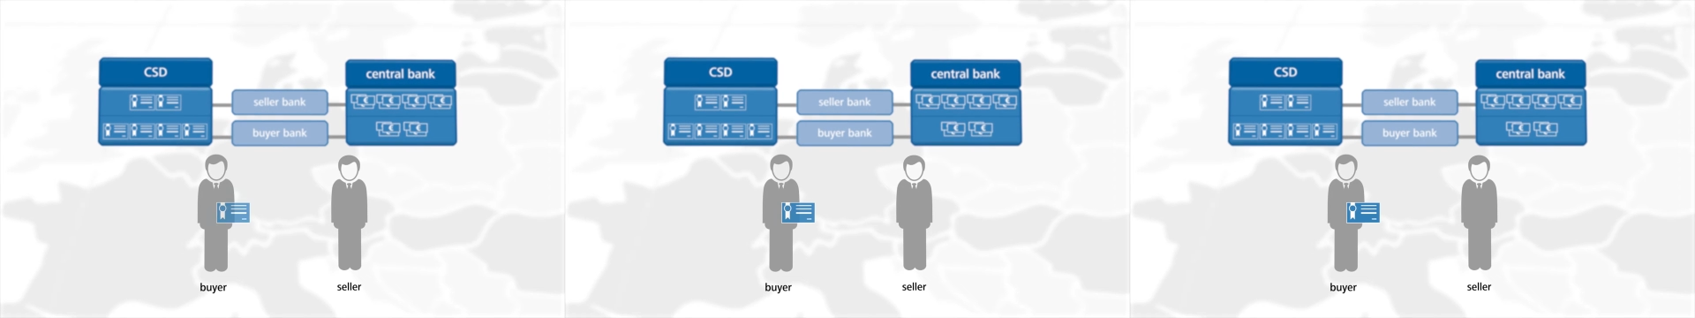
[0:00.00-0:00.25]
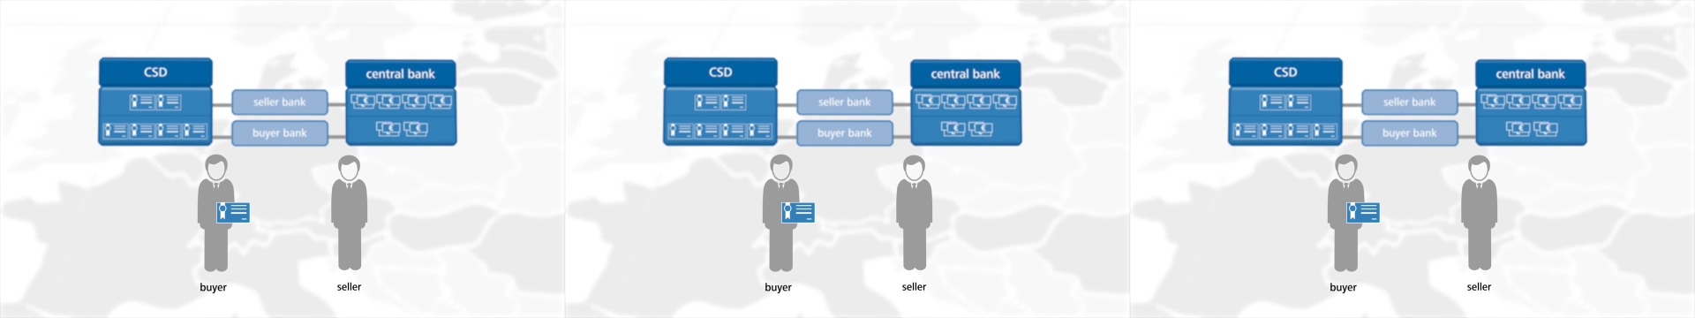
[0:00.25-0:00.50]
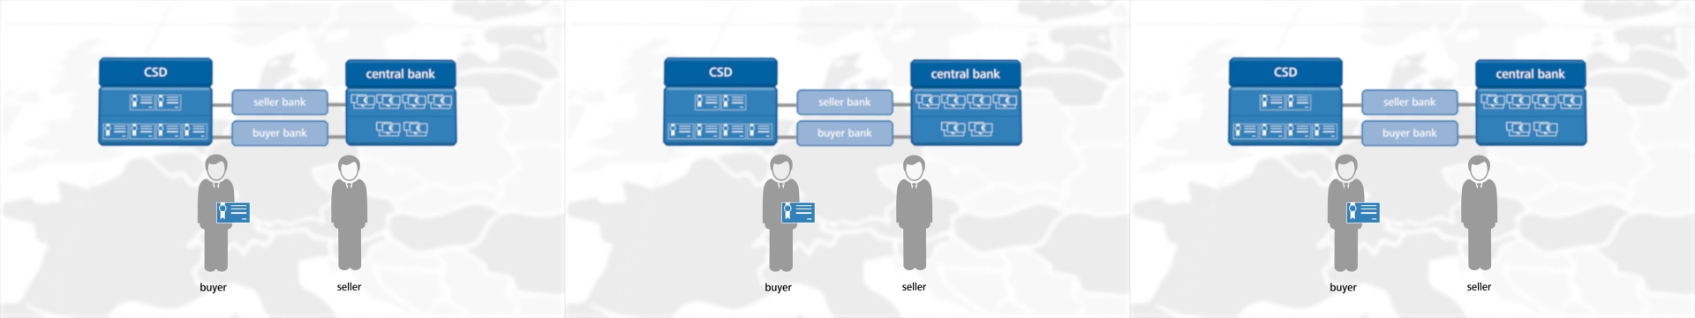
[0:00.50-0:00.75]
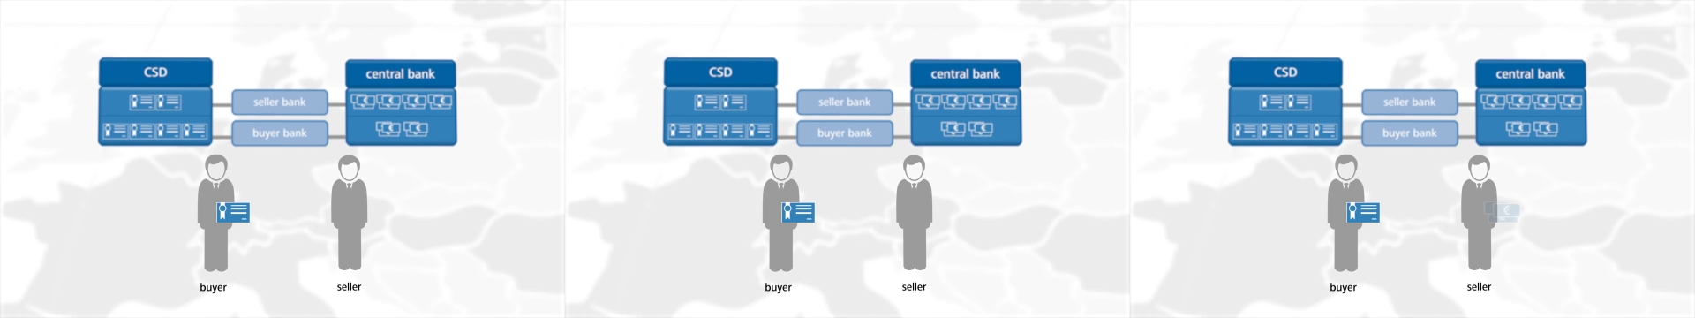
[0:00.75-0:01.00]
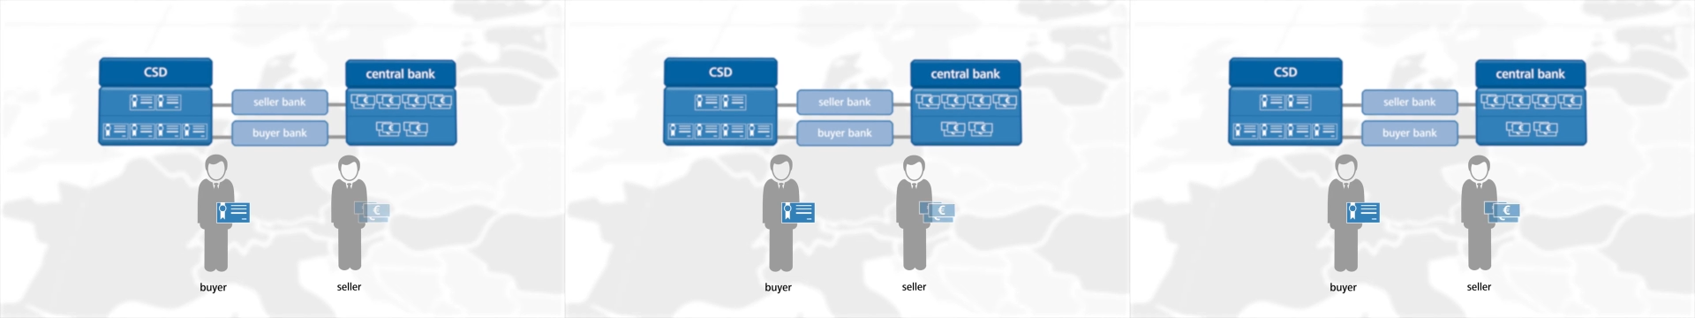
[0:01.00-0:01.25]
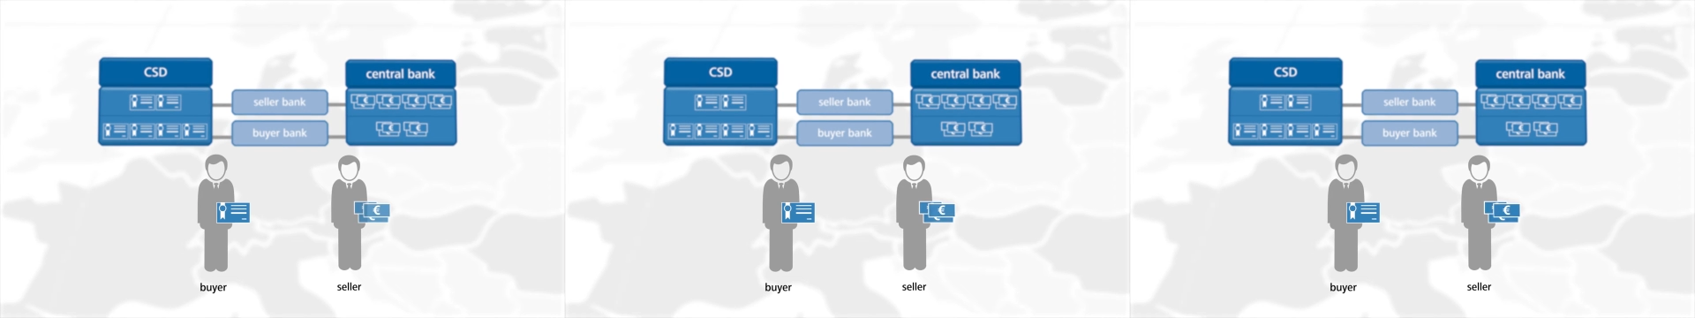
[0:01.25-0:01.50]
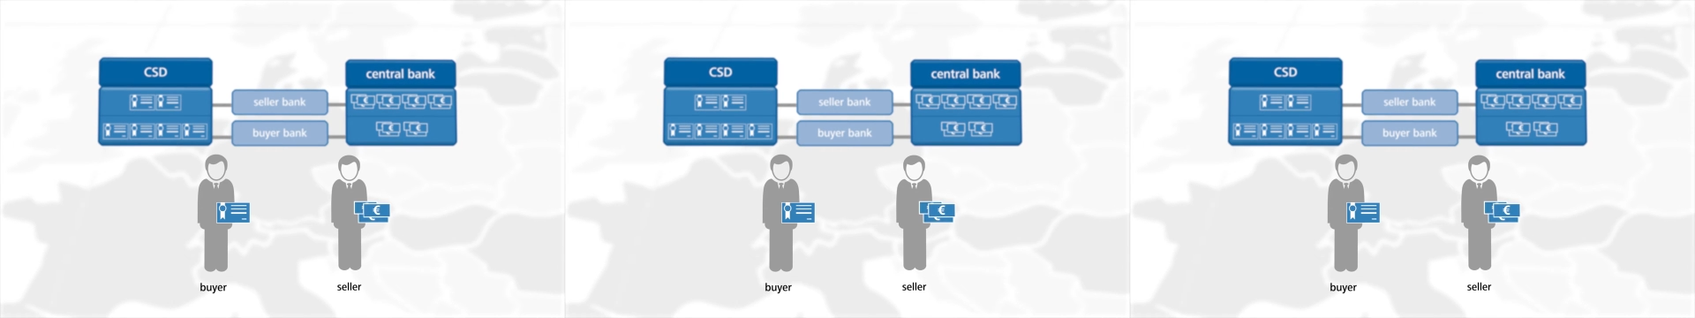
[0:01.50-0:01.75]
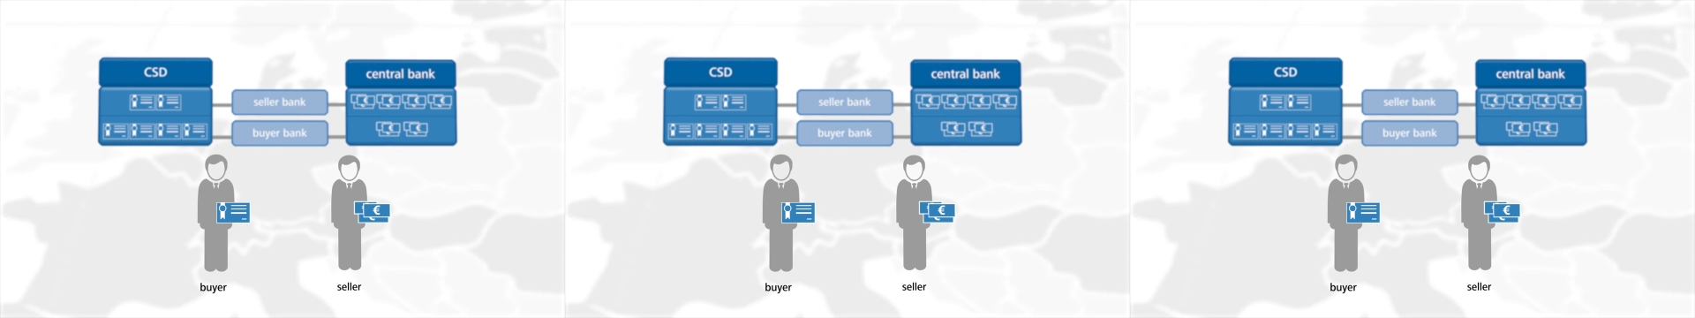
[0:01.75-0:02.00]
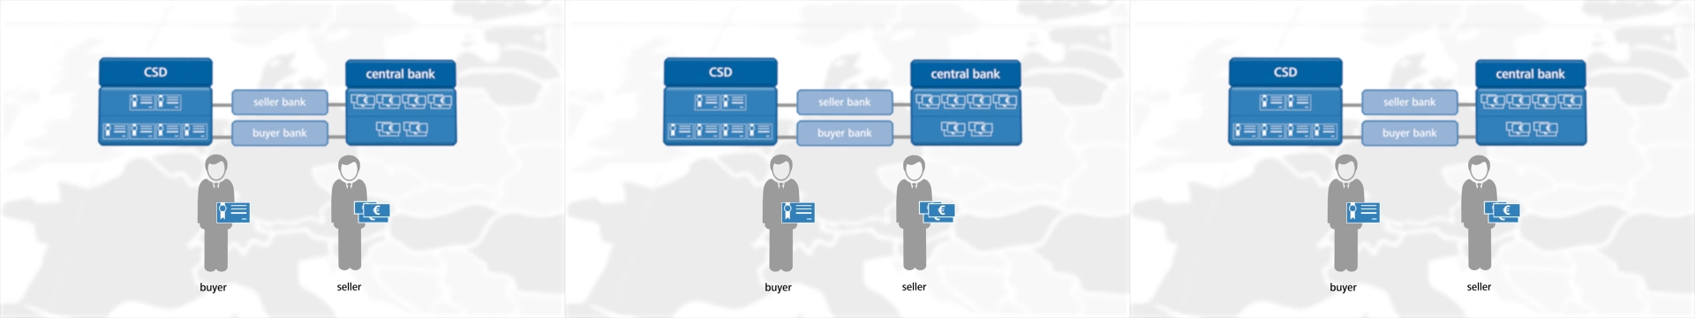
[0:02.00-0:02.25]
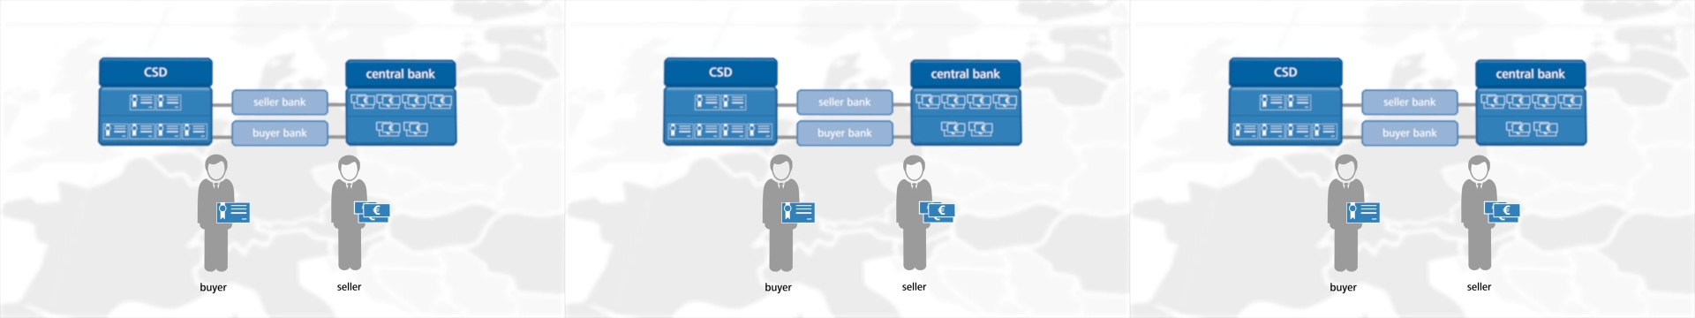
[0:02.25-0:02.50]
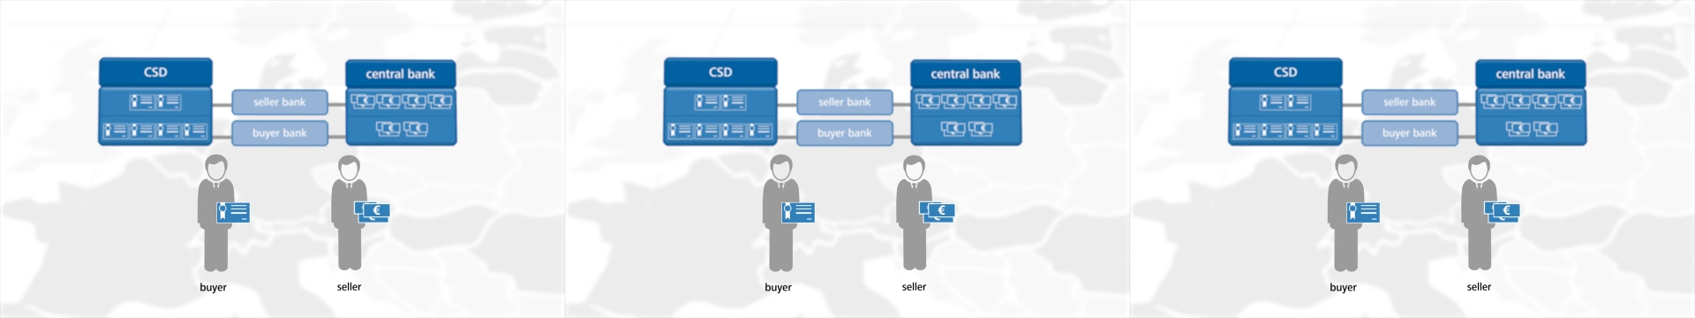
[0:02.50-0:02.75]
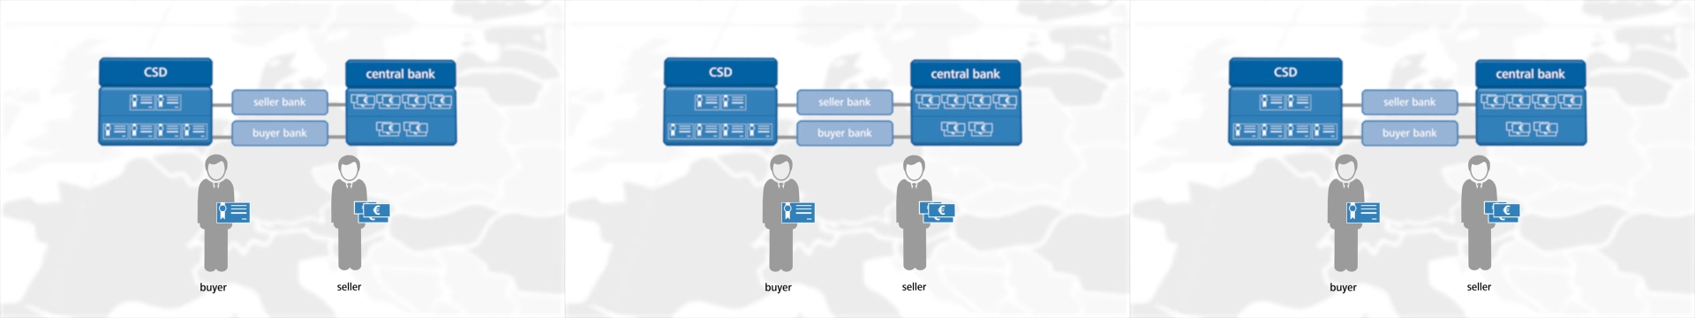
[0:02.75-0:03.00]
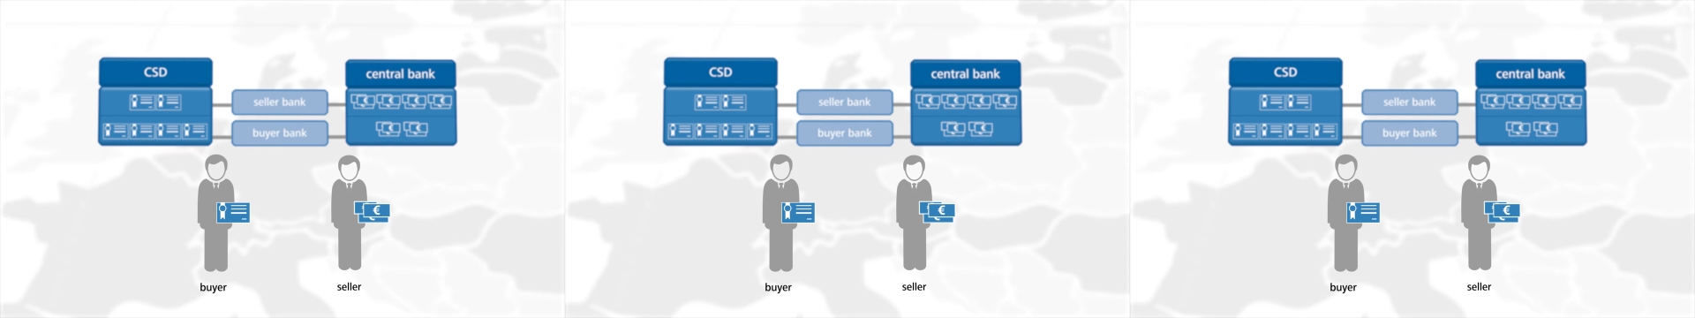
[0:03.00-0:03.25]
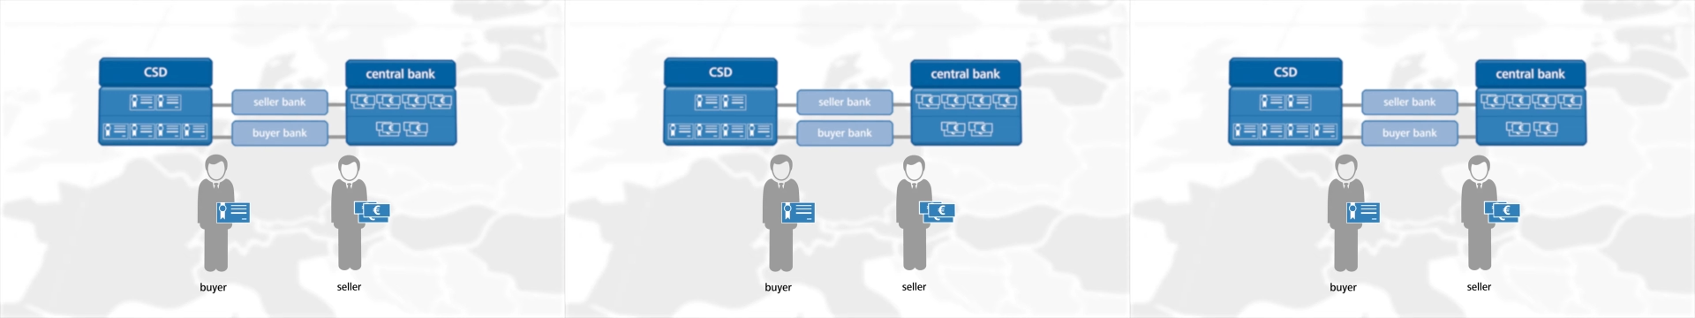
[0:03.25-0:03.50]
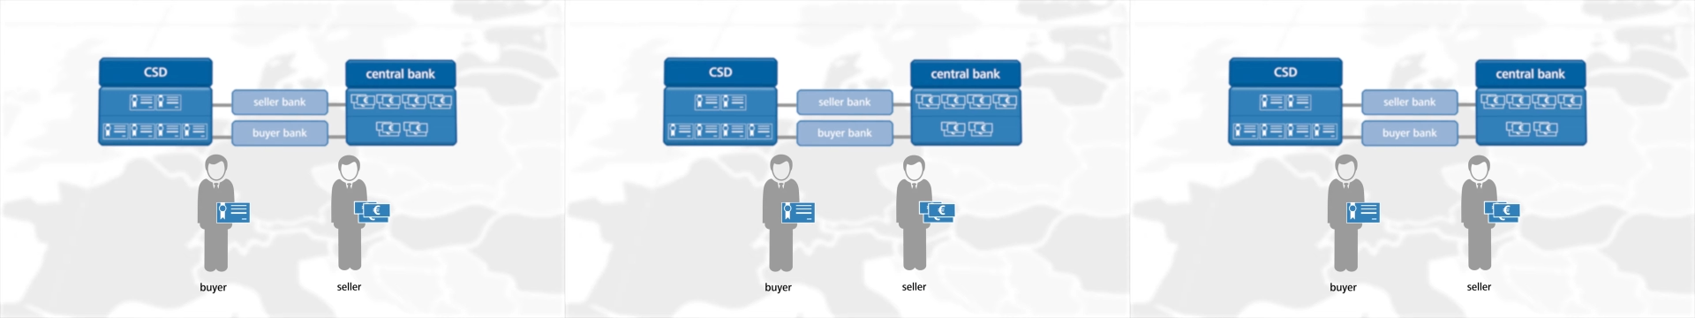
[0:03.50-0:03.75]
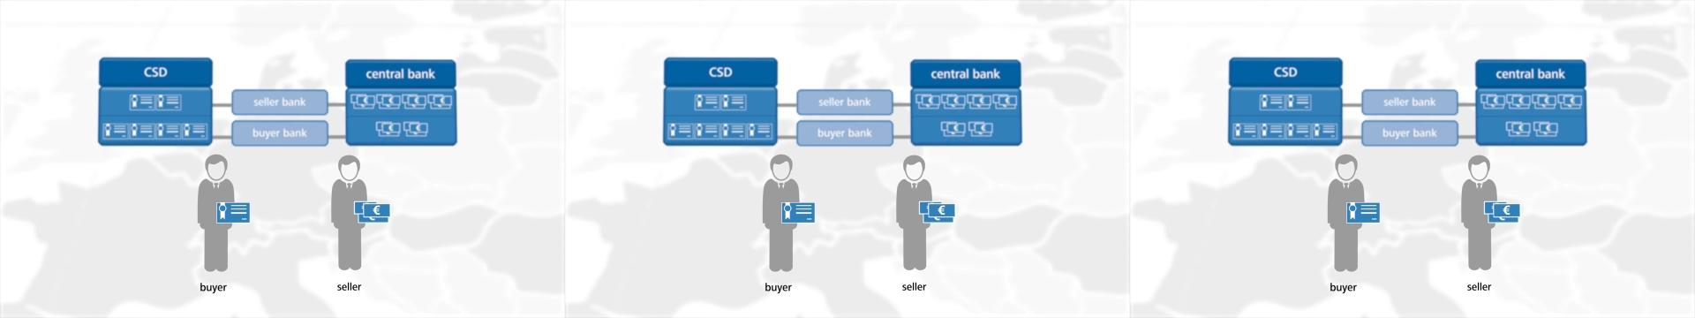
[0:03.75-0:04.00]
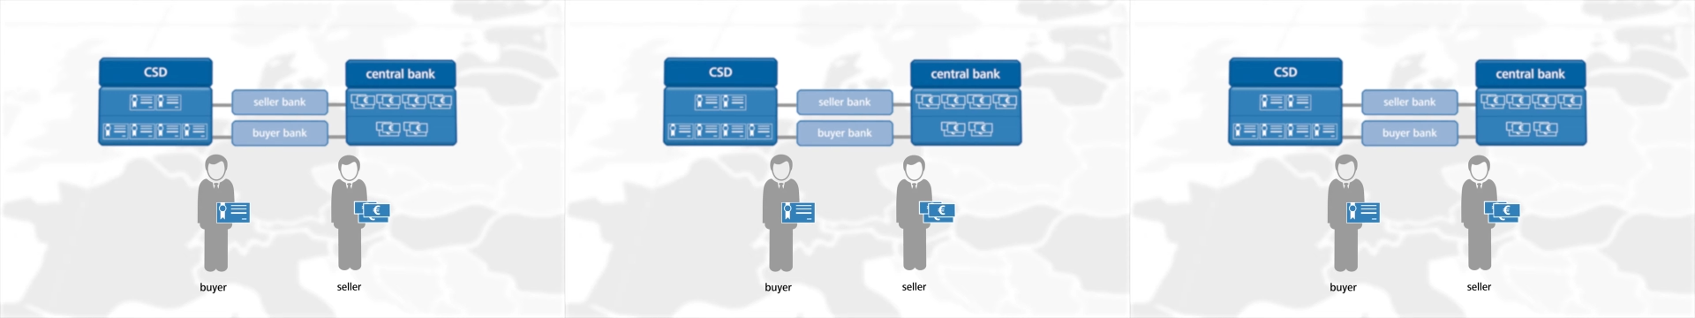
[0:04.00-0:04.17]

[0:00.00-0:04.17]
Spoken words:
(no speaker visible)